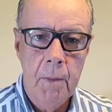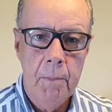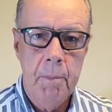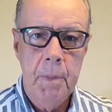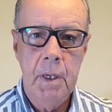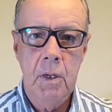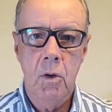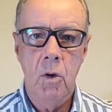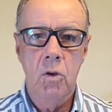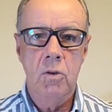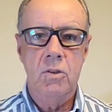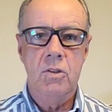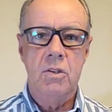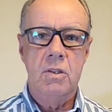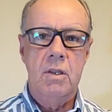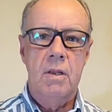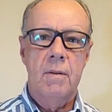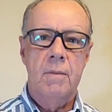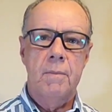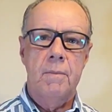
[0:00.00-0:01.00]
because
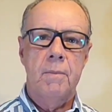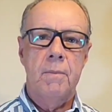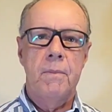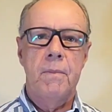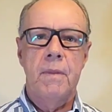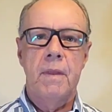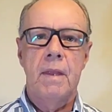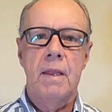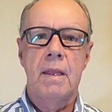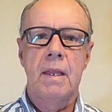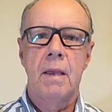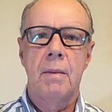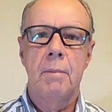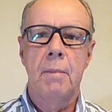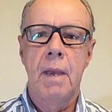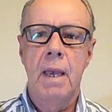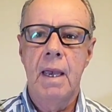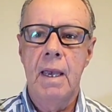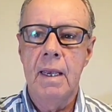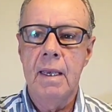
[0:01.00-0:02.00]
the
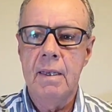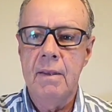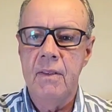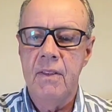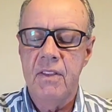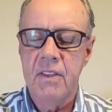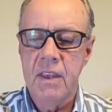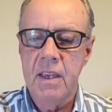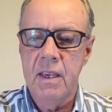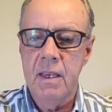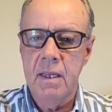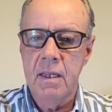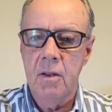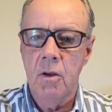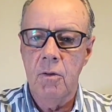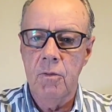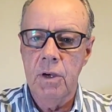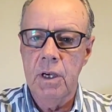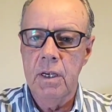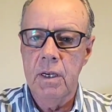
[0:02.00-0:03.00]
main thing
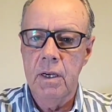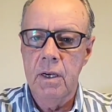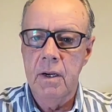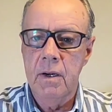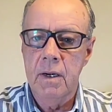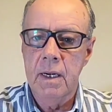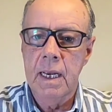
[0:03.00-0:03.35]
over here,